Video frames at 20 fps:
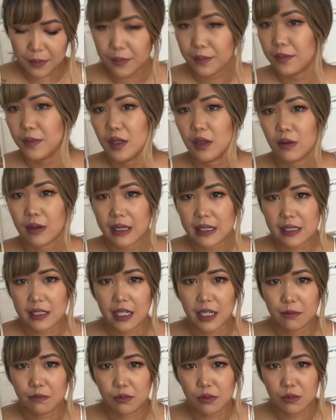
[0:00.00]
you guys
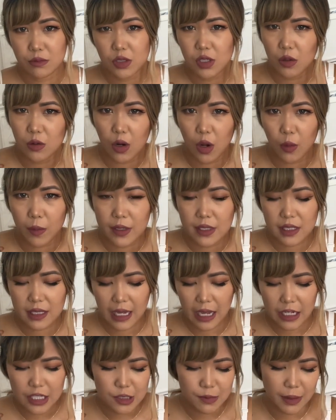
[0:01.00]
like don't always
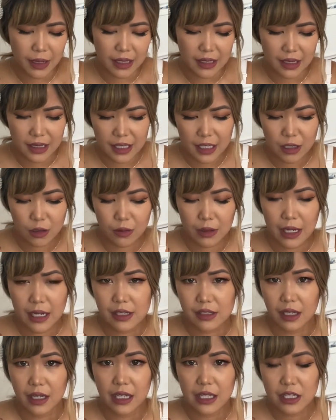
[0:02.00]
catch my like Q&As
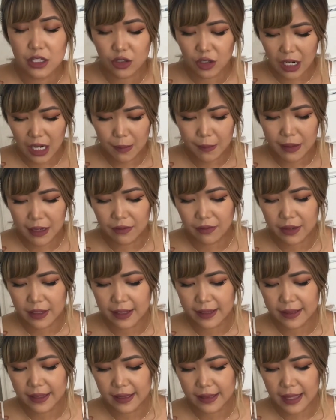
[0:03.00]
on Instagram and
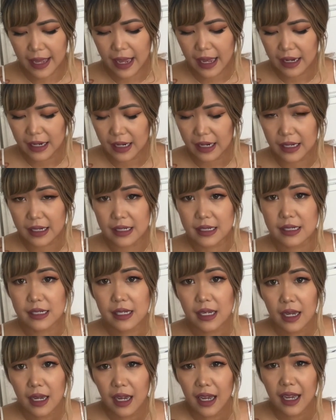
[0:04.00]
everything like that, and
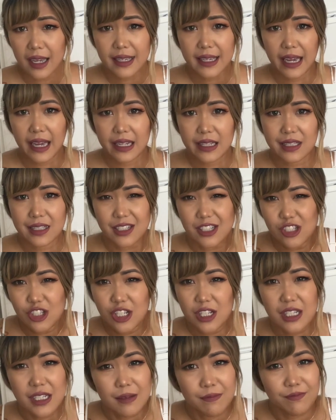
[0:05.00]
yeah, it's
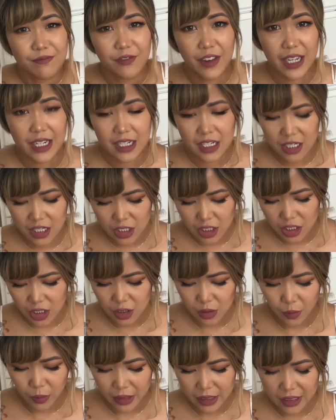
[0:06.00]
just fun to
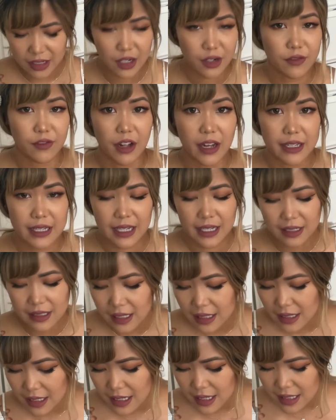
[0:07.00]
do when you're vlogging
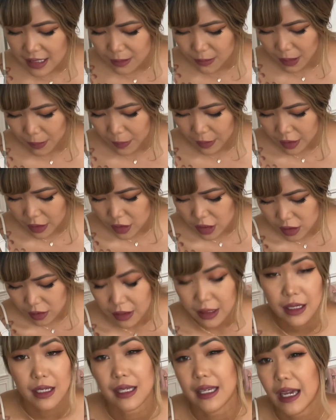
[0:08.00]
like this. Maybe I'll do
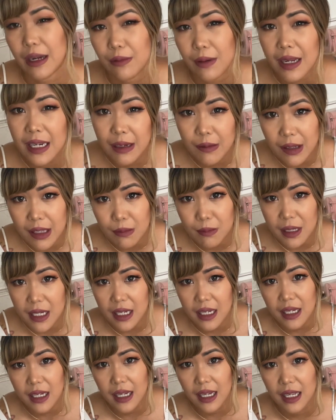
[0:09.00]
like a get ready with
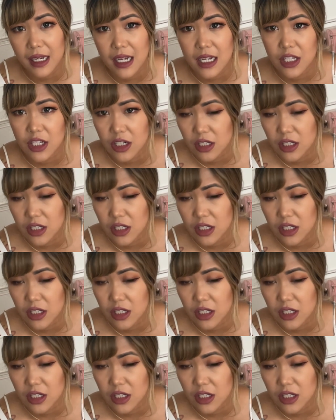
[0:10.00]
me and answer